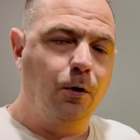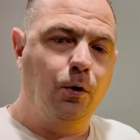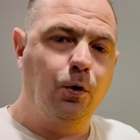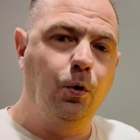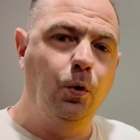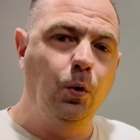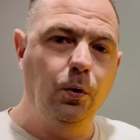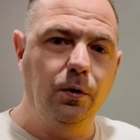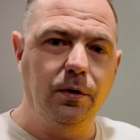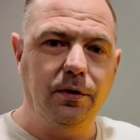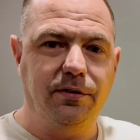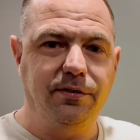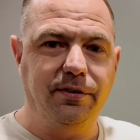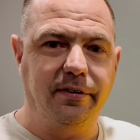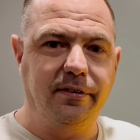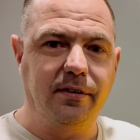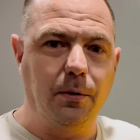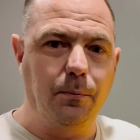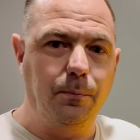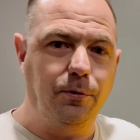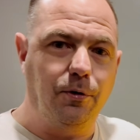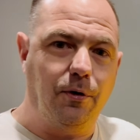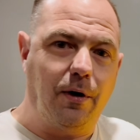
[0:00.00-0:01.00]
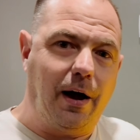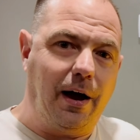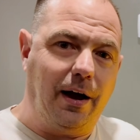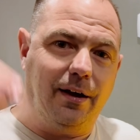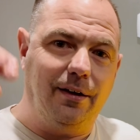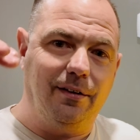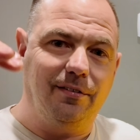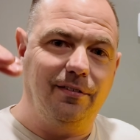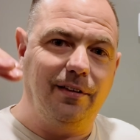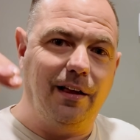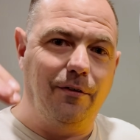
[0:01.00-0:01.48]
coolant system, your
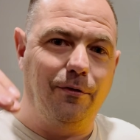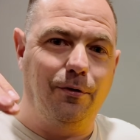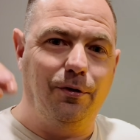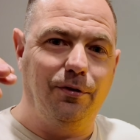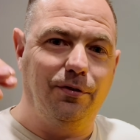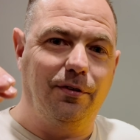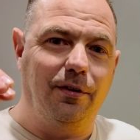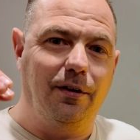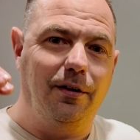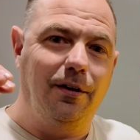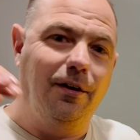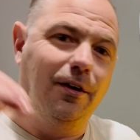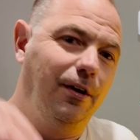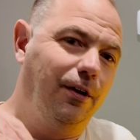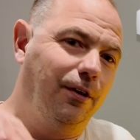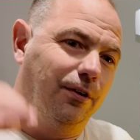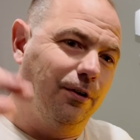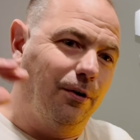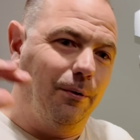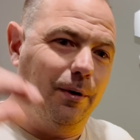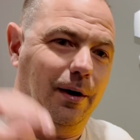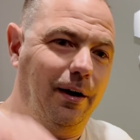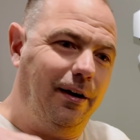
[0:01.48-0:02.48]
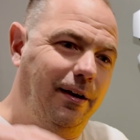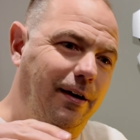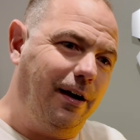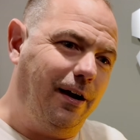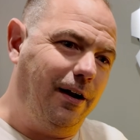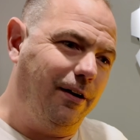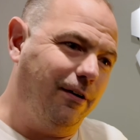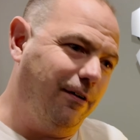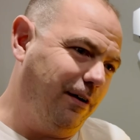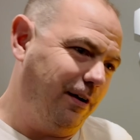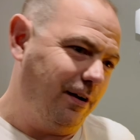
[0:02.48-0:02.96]
highest level is the
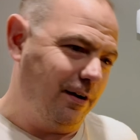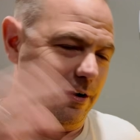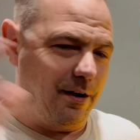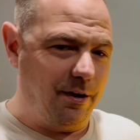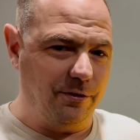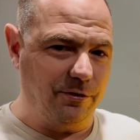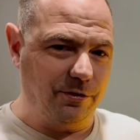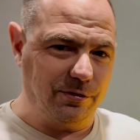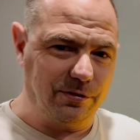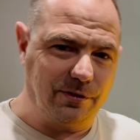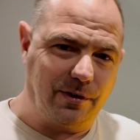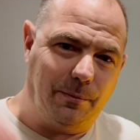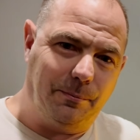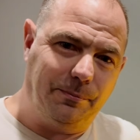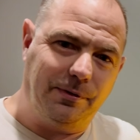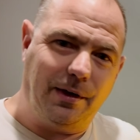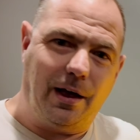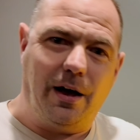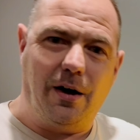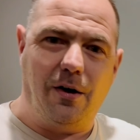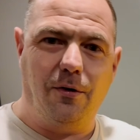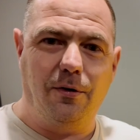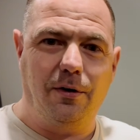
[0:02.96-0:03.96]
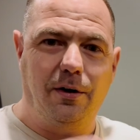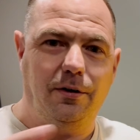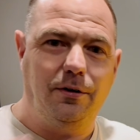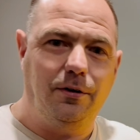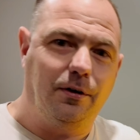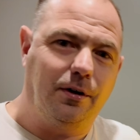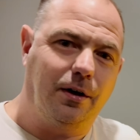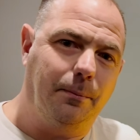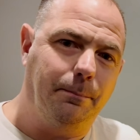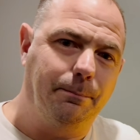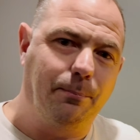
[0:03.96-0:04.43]
radiator and it all just comes out and
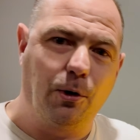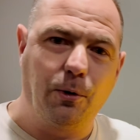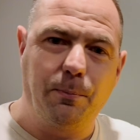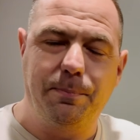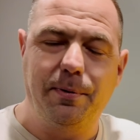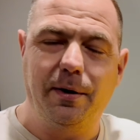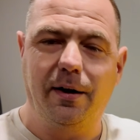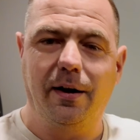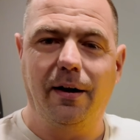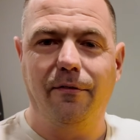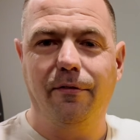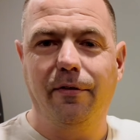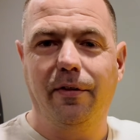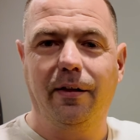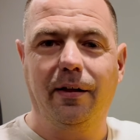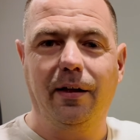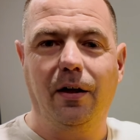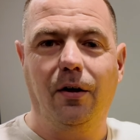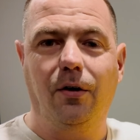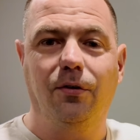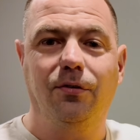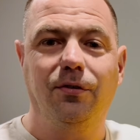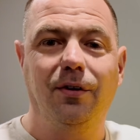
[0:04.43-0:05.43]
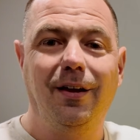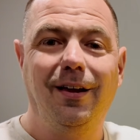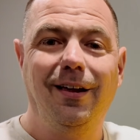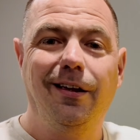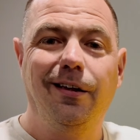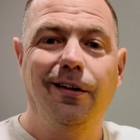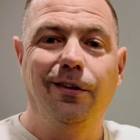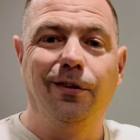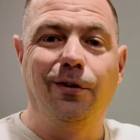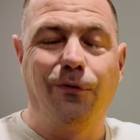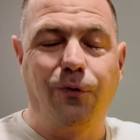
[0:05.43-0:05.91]
you can burp it and everything else.
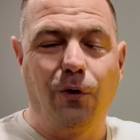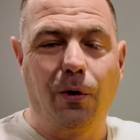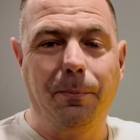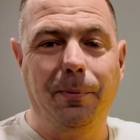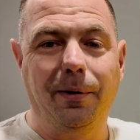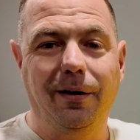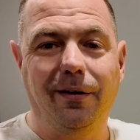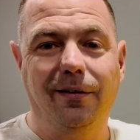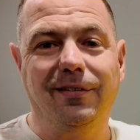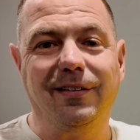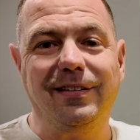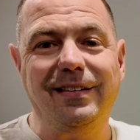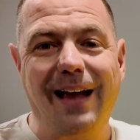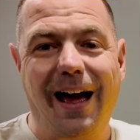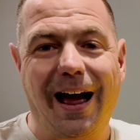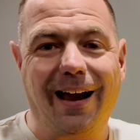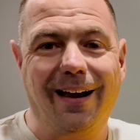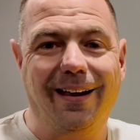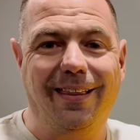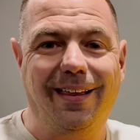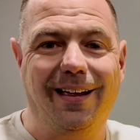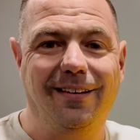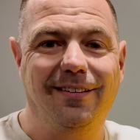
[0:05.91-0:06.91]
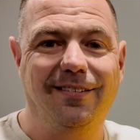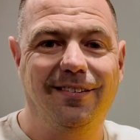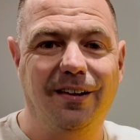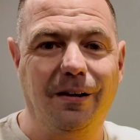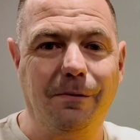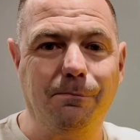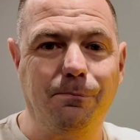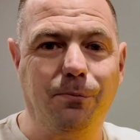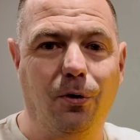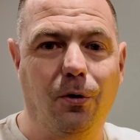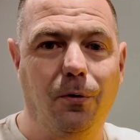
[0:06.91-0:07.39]
The 4xe is not that
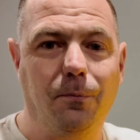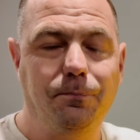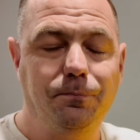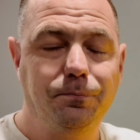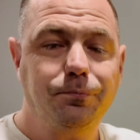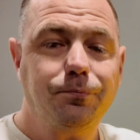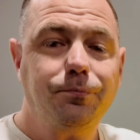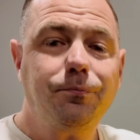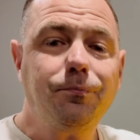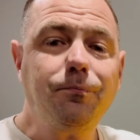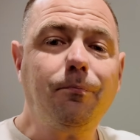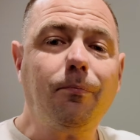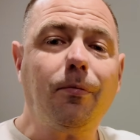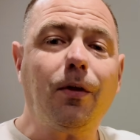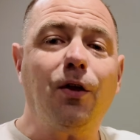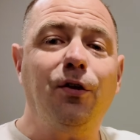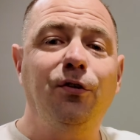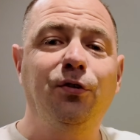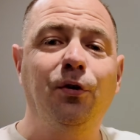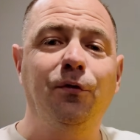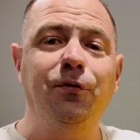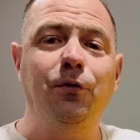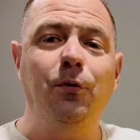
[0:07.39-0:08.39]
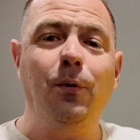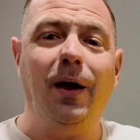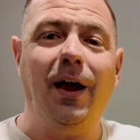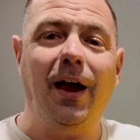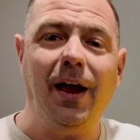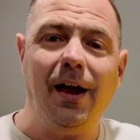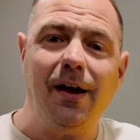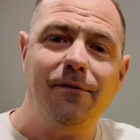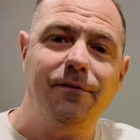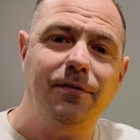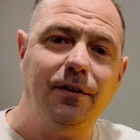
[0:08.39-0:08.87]
simple. So if you
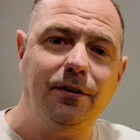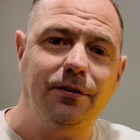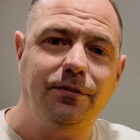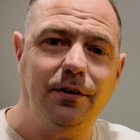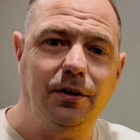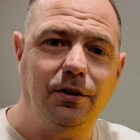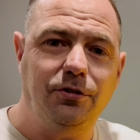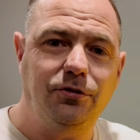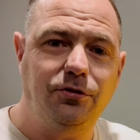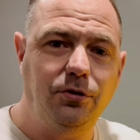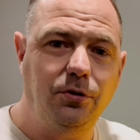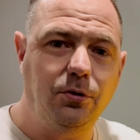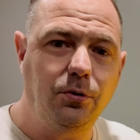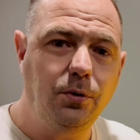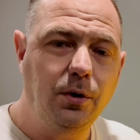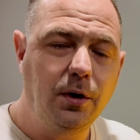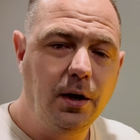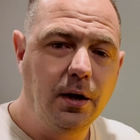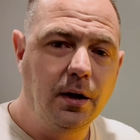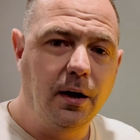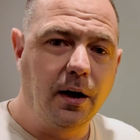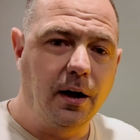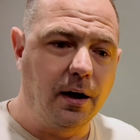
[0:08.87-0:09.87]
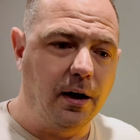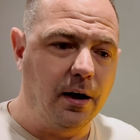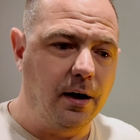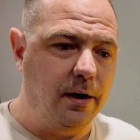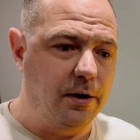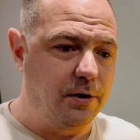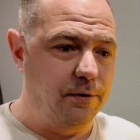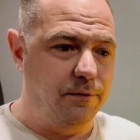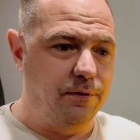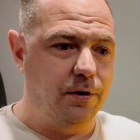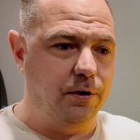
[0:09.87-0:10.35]
have this issue
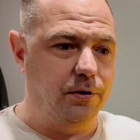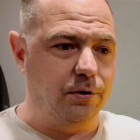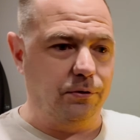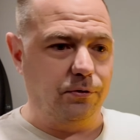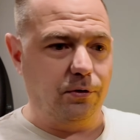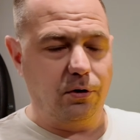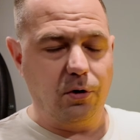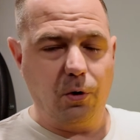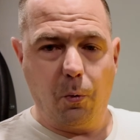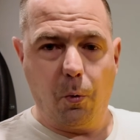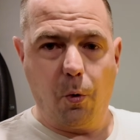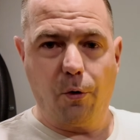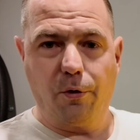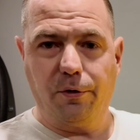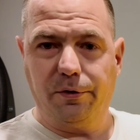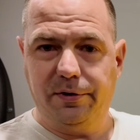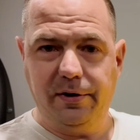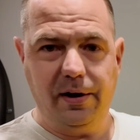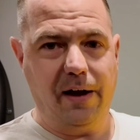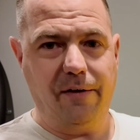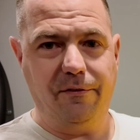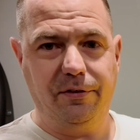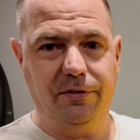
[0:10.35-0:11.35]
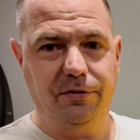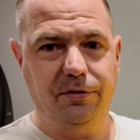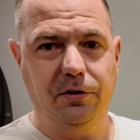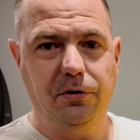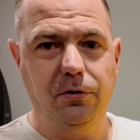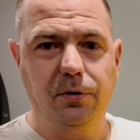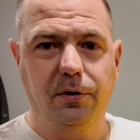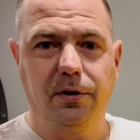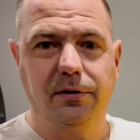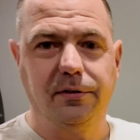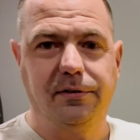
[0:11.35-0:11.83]
and your vehicle's under warranty, obviously
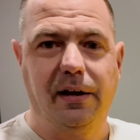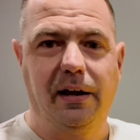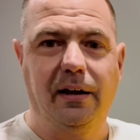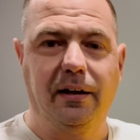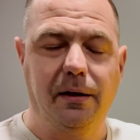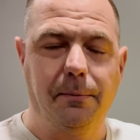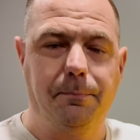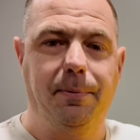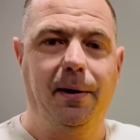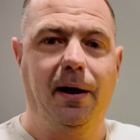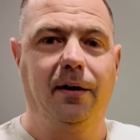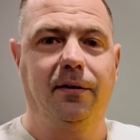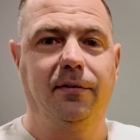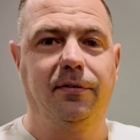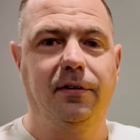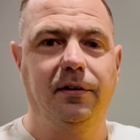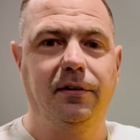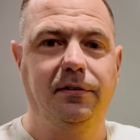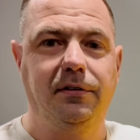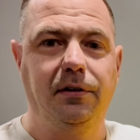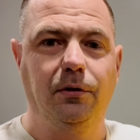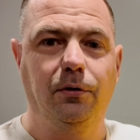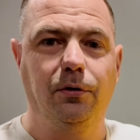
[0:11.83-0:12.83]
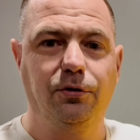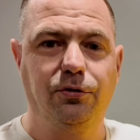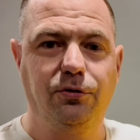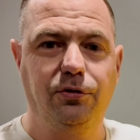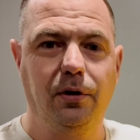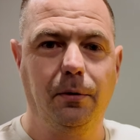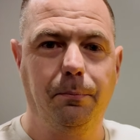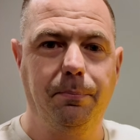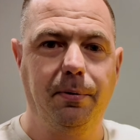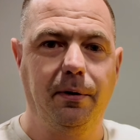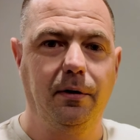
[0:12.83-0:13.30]
you can take it back to the
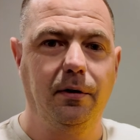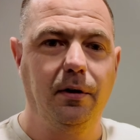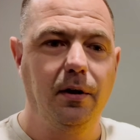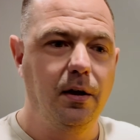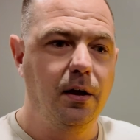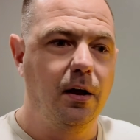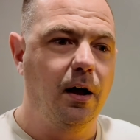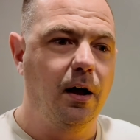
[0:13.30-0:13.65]
dealership and